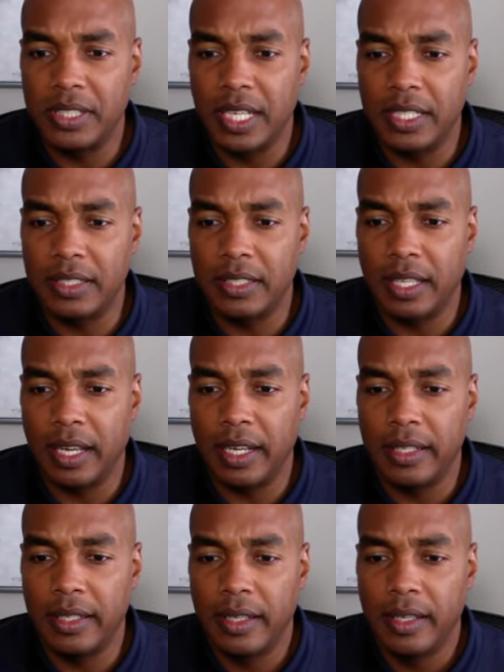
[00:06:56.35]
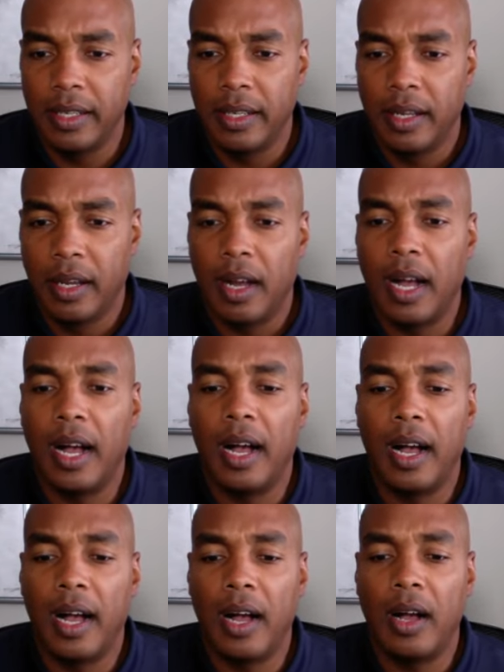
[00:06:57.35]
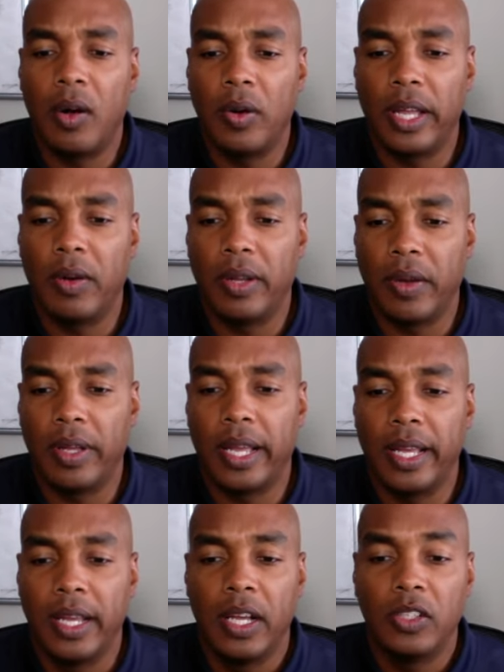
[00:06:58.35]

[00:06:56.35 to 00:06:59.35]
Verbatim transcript: set aside. Ah, okay, okay, okay.